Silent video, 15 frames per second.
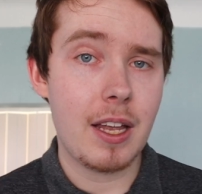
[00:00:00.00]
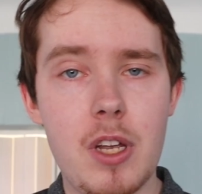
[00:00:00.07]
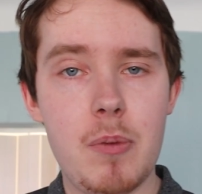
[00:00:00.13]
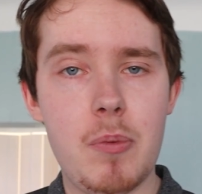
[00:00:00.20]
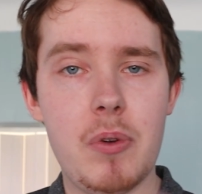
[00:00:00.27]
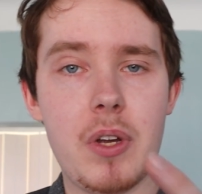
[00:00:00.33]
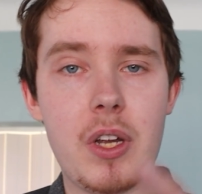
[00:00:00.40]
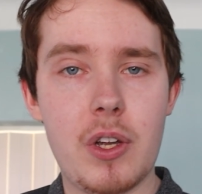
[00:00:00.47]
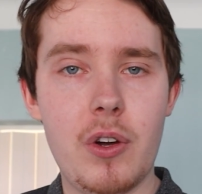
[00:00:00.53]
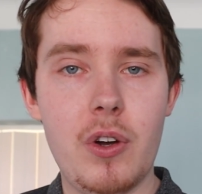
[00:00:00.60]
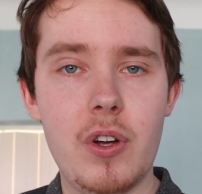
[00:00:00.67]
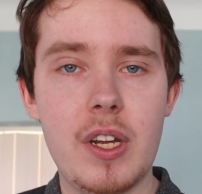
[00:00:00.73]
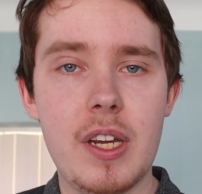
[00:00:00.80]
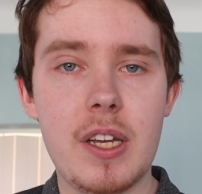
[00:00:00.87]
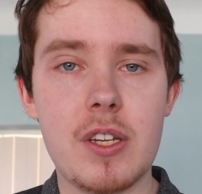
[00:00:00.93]
going to be
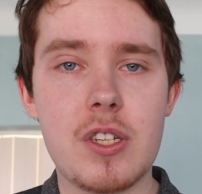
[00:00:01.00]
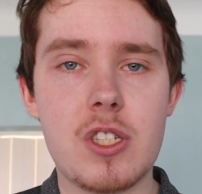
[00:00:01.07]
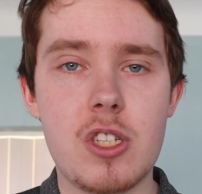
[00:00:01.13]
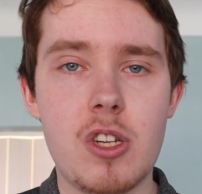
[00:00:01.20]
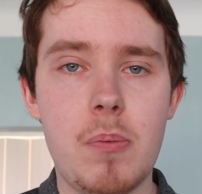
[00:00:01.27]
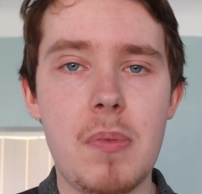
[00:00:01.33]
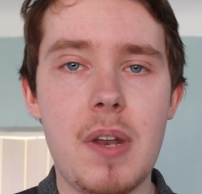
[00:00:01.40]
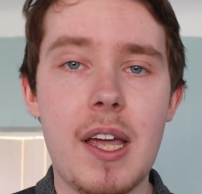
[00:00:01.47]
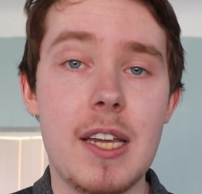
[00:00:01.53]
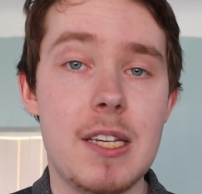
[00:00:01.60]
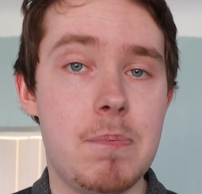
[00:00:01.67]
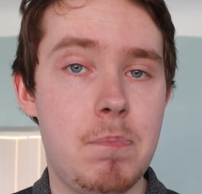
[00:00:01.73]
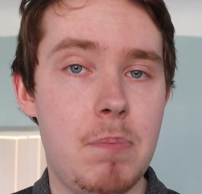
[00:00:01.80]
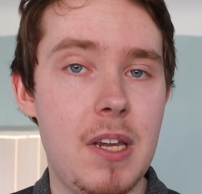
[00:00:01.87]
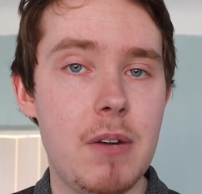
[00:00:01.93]
recording some
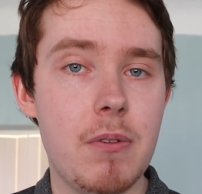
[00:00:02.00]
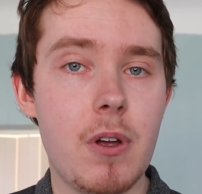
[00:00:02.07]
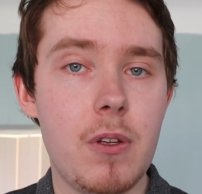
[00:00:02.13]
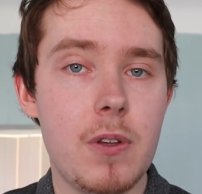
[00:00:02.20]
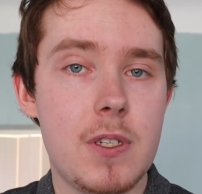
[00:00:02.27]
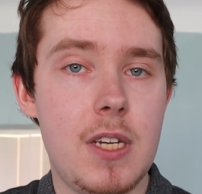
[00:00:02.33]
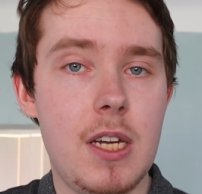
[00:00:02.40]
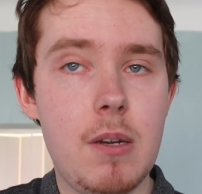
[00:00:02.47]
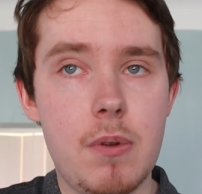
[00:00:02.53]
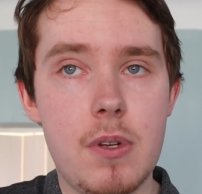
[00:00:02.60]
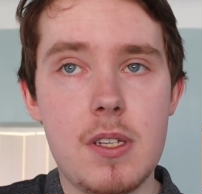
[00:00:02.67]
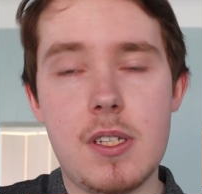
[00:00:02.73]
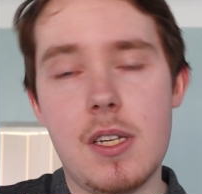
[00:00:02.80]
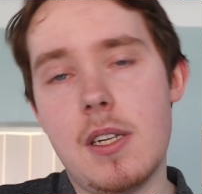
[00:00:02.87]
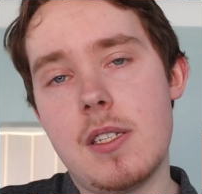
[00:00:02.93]
nice B-roll
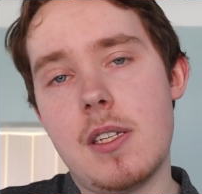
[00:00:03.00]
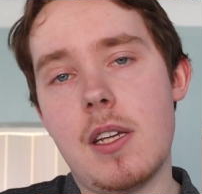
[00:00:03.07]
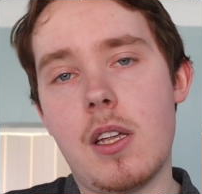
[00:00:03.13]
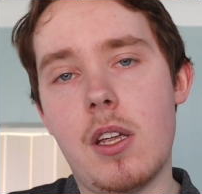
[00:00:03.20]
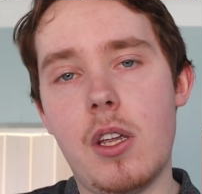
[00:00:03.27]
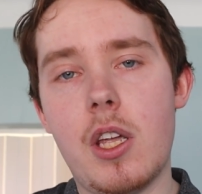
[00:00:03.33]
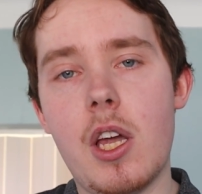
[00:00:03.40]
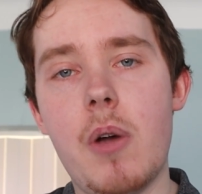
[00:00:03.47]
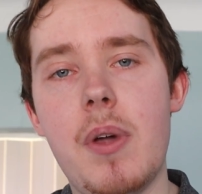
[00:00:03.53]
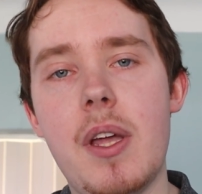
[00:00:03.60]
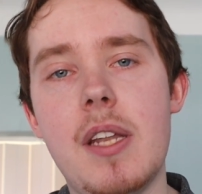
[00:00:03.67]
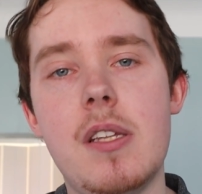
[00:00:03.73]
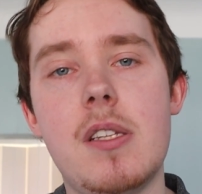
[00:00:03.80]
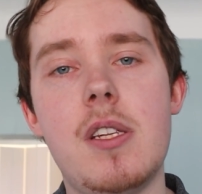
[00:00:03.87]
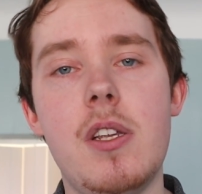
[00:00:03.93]
sequences that can go
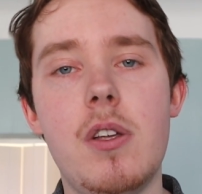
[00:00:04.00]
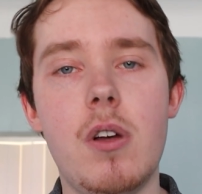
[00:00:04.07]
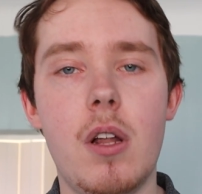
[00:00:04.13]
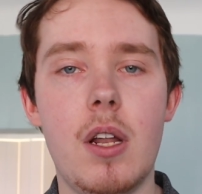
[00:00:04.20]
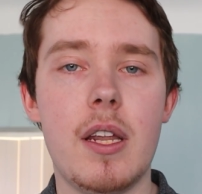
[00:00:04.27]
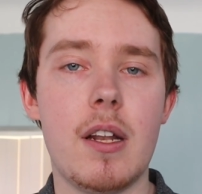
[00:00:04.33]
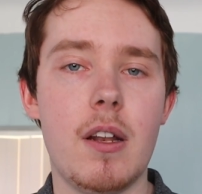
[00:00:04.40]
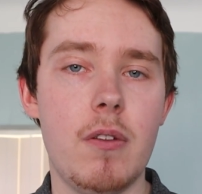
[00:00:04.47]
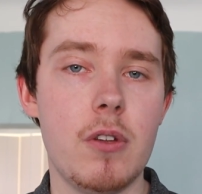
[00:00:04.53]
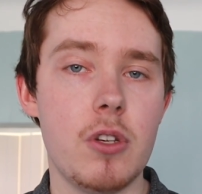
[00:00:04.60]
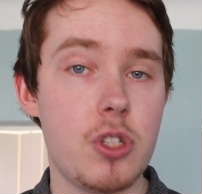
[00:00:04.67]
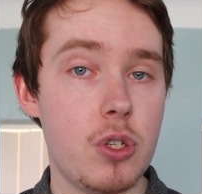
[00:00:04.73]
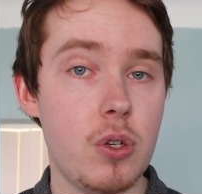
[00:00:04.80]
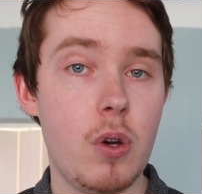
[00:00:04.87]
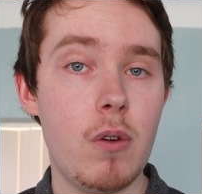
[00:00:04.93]
into your little
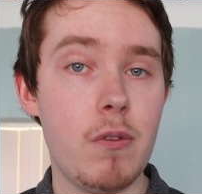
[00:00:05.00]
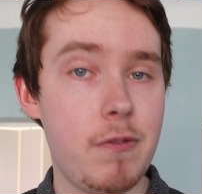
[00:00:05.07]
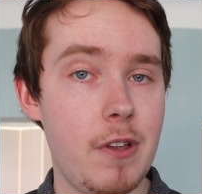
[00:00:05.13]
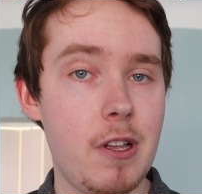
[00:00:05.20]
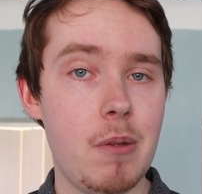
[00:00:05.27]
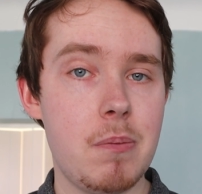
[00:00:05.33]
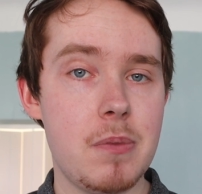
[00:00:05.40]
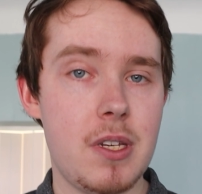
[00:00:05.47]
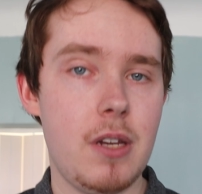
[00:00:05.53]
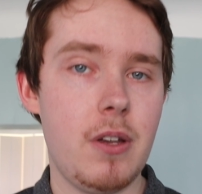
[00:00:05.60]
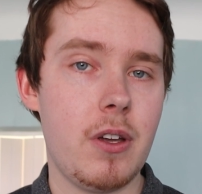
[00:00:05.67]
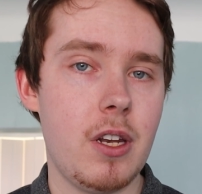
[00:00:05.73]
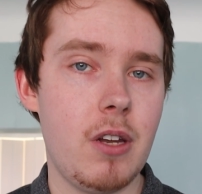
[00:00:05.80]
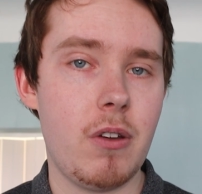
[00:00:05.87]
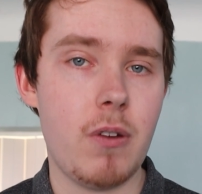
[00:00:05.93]
short films that
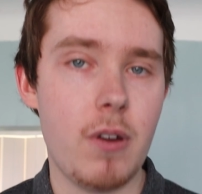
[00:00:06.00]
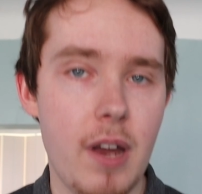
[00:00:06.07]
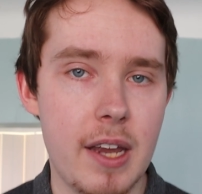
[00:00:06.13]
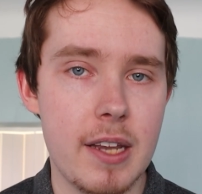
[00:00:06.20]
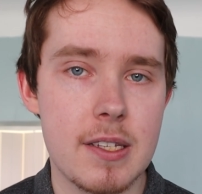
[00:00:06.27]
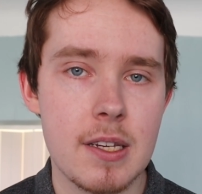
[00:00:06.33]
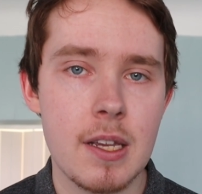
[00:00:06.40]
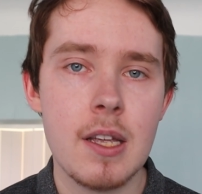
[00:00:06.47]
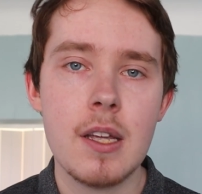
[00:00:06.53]
you're going to create.